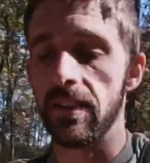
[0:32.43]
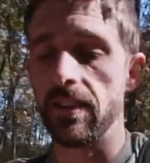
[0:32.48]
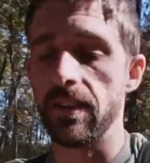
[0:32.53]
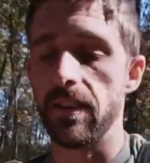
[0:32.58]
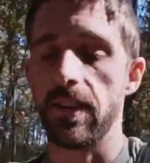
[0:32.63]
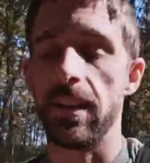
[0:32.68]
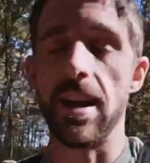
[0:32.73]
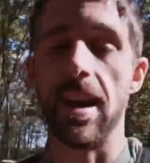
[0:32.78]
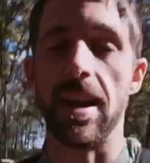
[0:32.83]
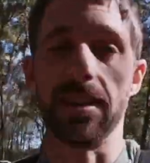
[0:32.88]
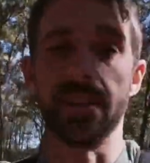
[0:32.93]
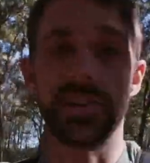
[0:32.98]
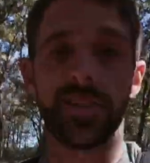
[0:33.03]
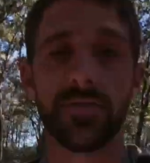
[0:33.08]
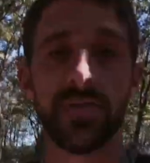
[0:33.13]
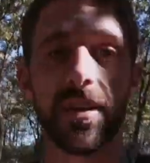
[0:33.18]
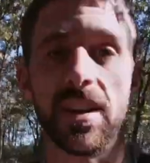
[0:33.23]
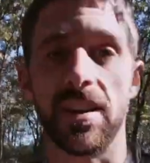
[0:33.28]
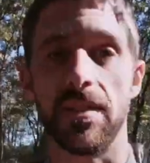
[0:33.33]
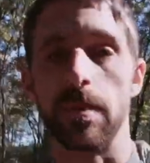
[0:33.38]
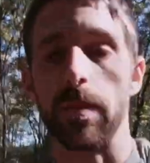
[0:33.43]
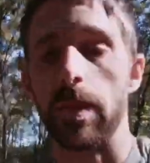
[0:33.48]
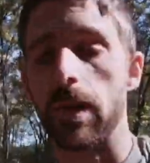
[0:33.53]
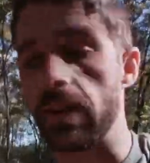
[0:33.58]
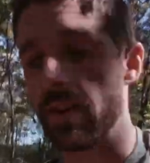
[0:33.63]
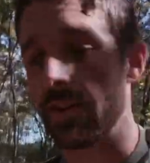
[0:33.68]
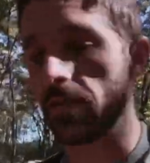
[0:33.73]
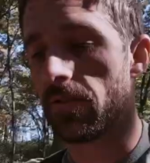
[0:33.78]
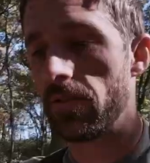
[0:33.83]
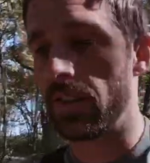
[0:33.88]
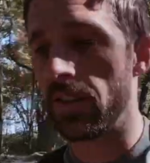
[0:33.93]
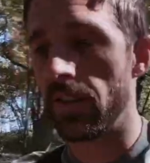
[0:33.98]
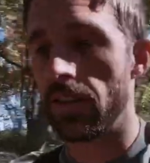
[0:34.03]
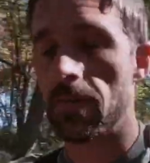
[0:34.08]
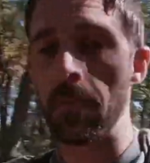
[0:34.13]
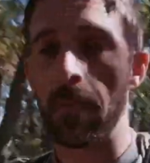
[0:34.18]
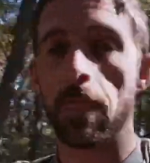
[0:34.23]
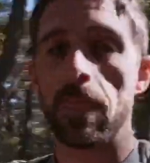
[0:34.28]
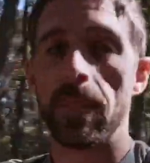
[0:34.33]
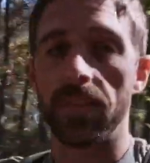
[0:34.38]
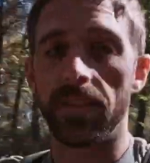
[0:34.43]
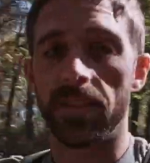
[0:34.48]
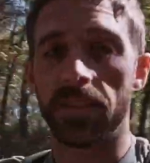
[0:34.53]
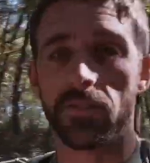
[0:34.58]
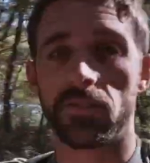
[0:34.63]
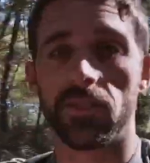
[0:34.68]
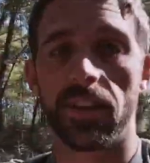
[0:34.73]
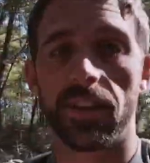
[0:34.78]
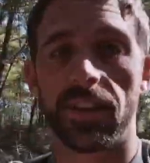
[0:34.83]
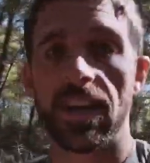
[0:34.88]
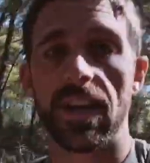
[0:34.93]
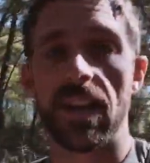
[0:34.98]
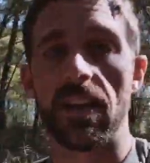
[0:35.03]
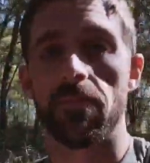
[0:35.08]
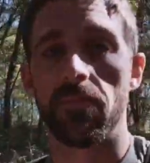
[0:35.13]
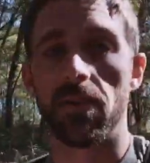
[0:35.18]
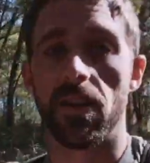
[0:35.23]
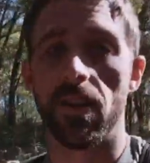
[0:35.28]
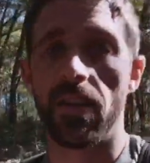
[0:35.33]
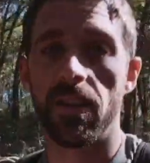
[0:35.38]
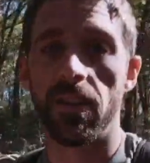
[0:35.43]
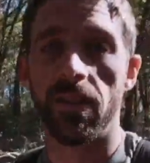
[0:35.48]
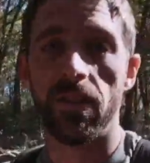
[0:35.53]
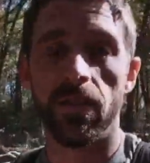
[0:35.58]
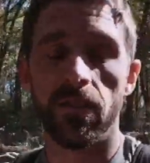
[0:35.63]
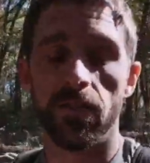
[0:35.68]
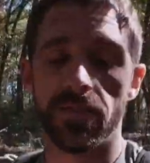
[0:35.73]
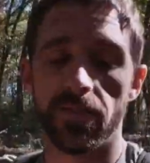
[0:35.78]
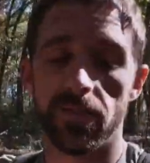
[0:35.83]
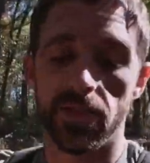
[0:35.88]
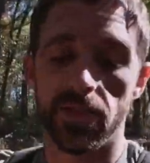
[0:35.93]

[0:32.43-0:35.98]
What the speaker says: the Action 5 Pro is a great camera for